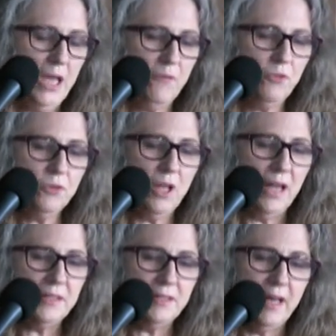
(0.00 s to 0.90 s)
If you
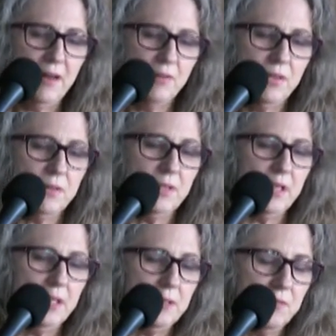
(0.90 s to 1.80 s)
lie down in
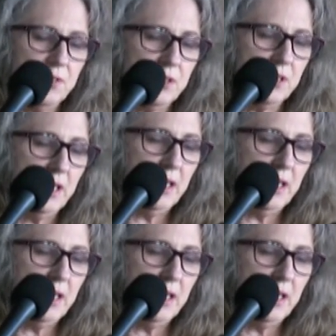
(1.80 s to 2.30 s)
leaves,